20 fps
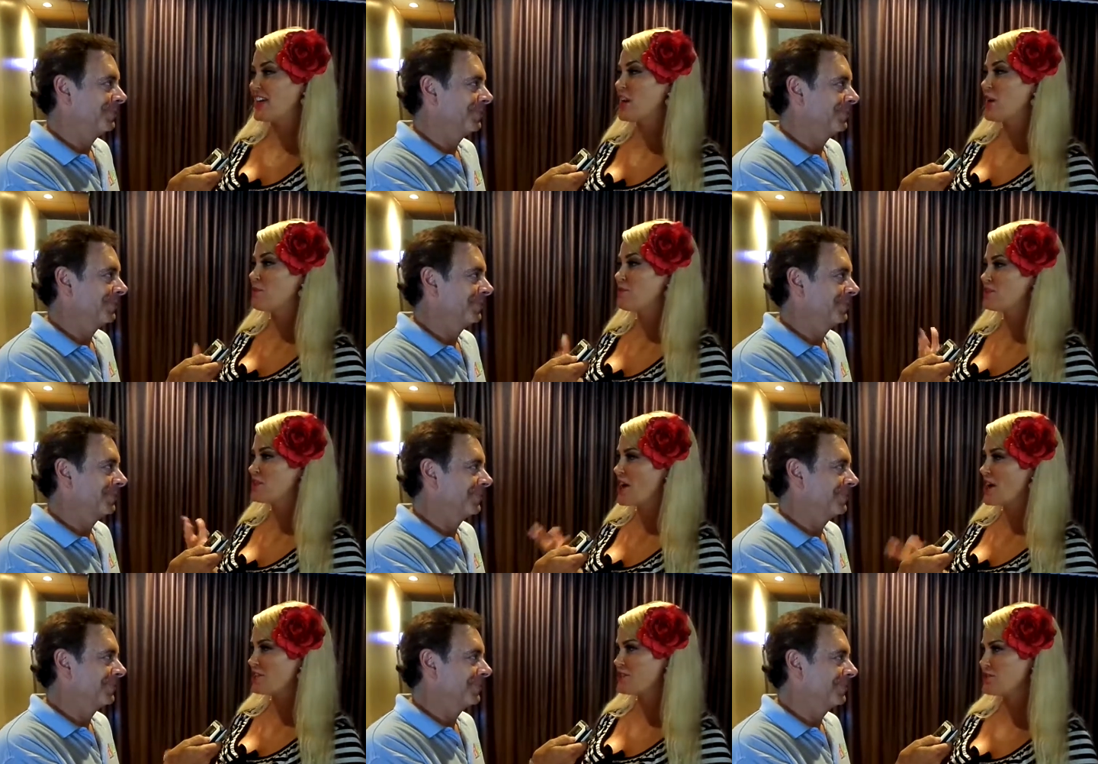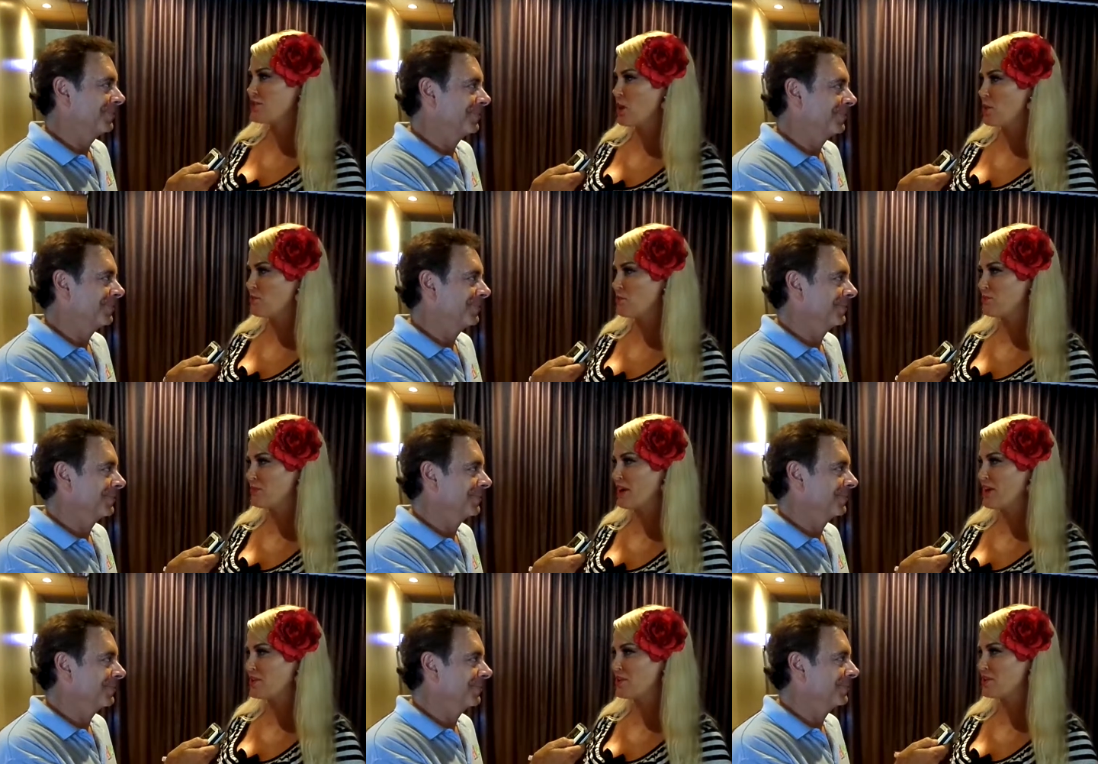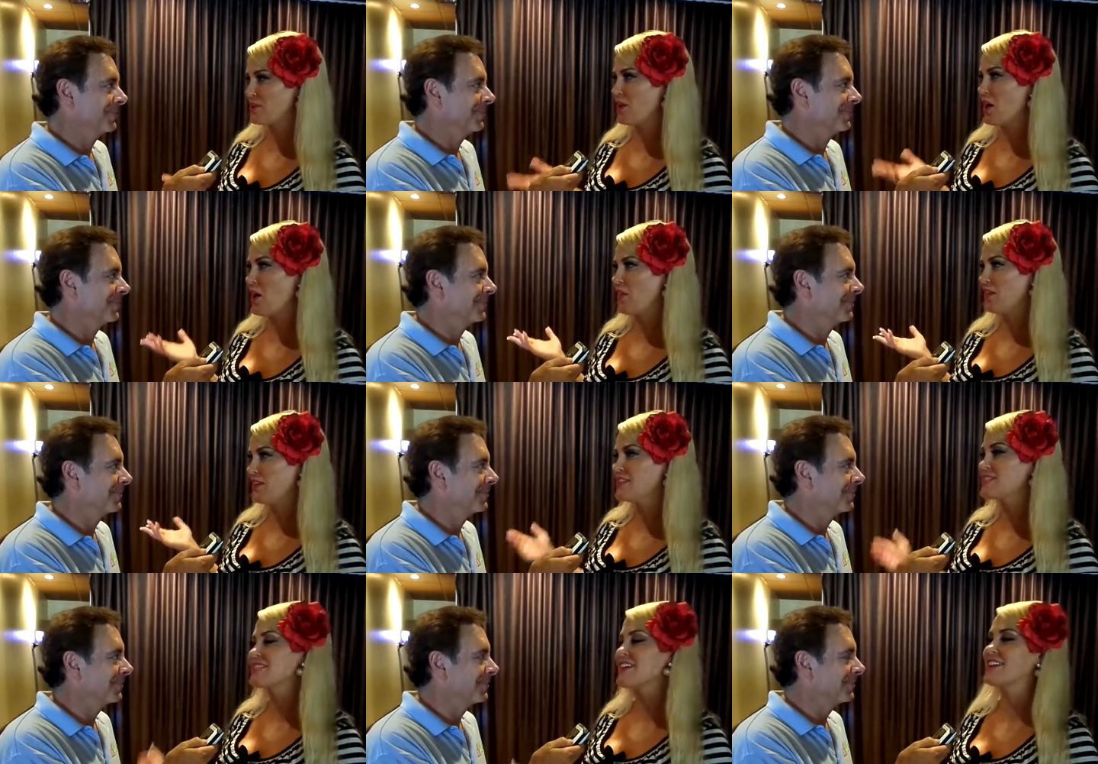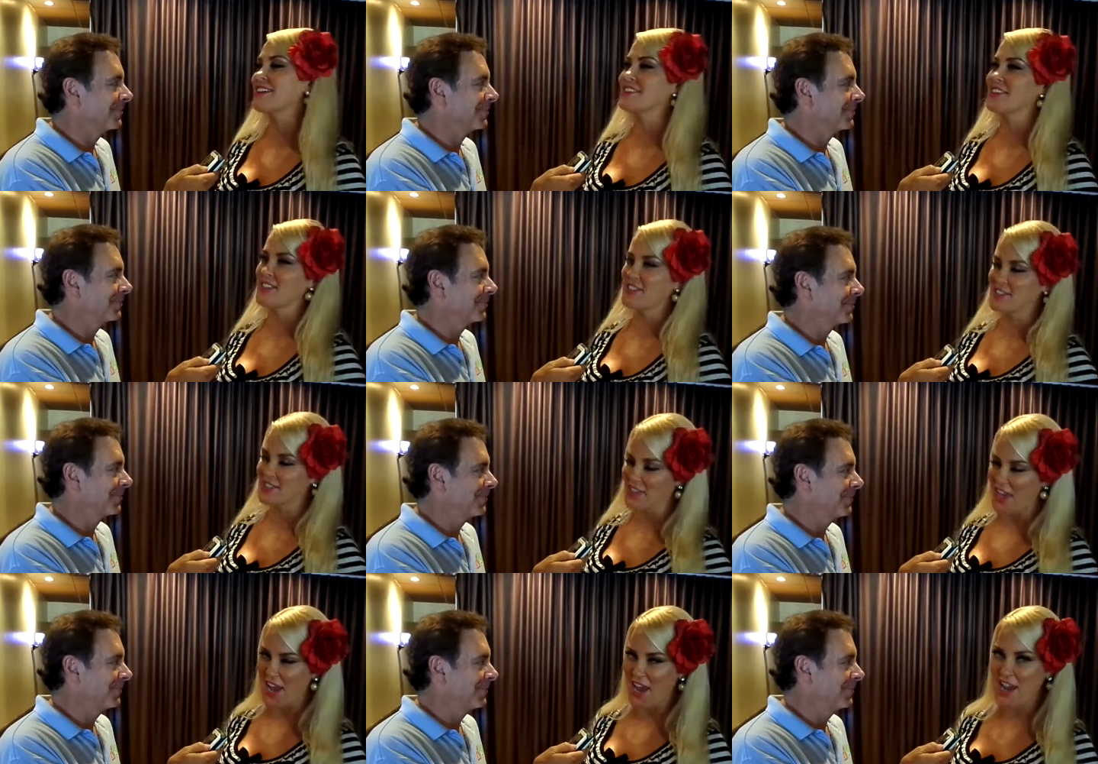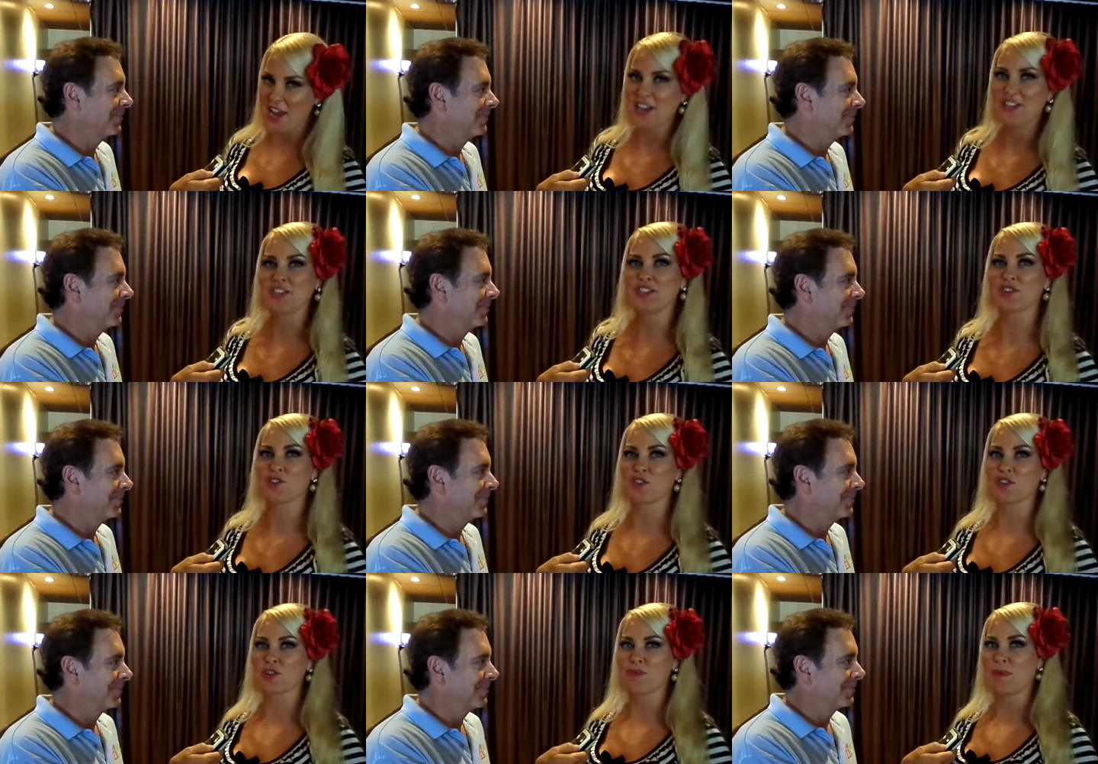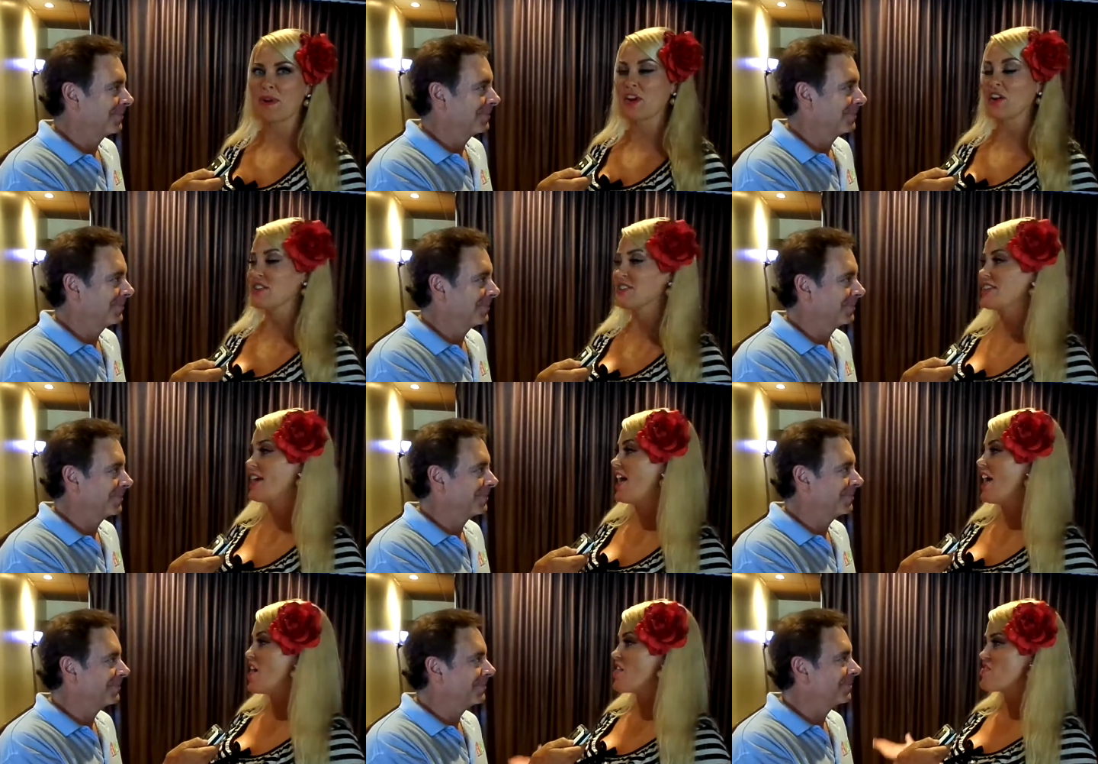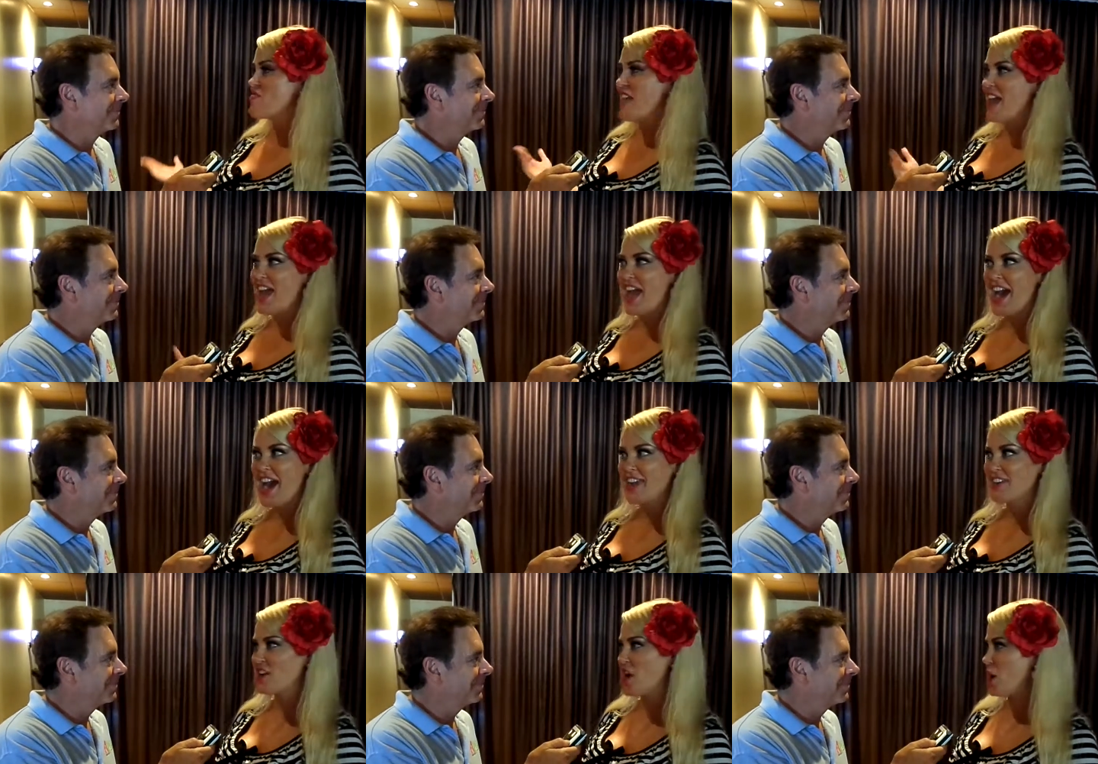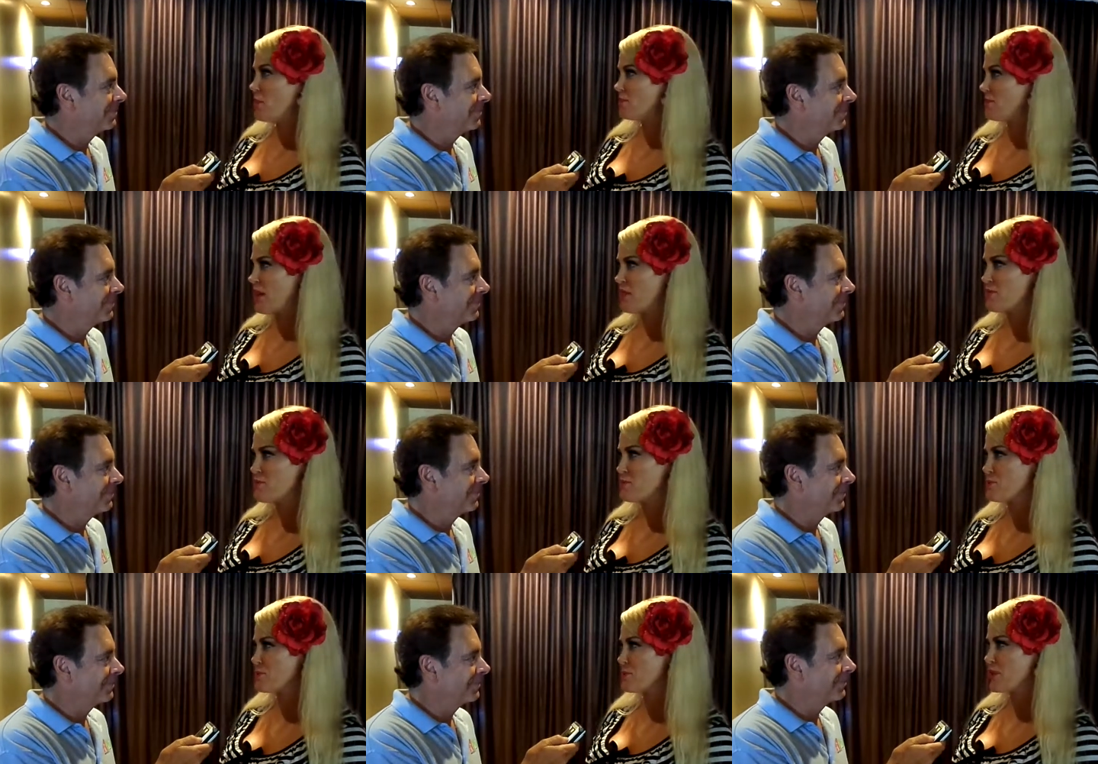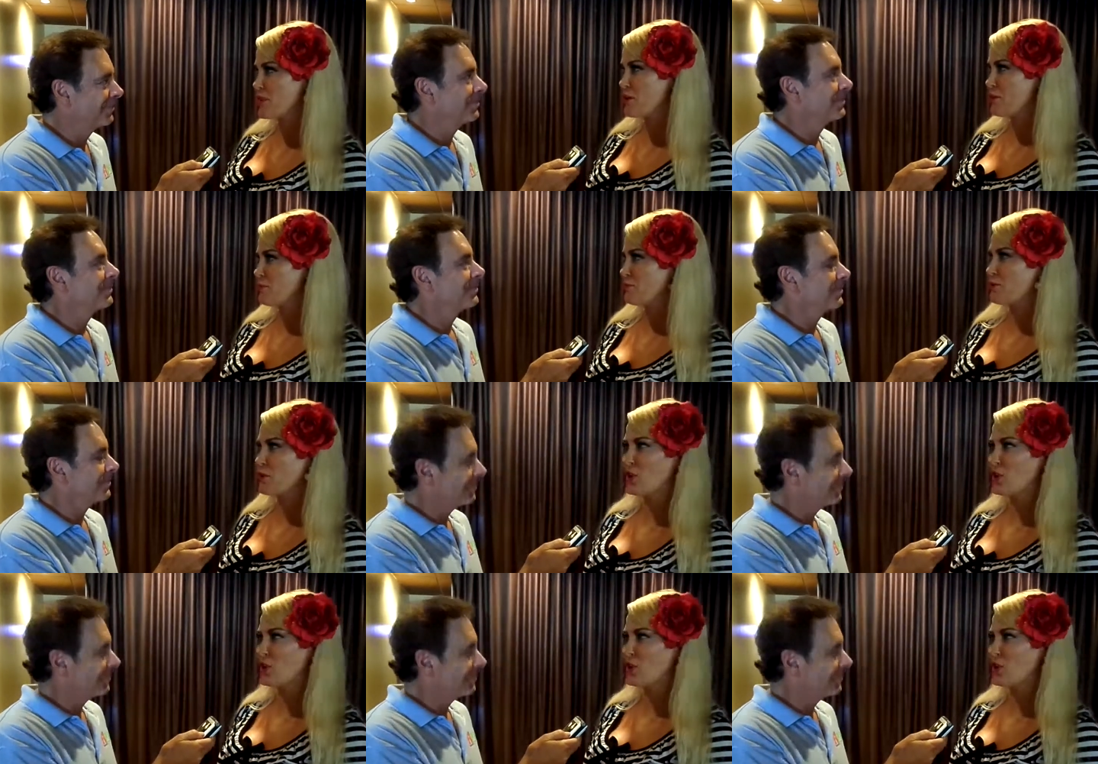Speaker 1: And I would talk to a couple of my other colleagues, like Dennis Gage and George Barris. They had not been through here for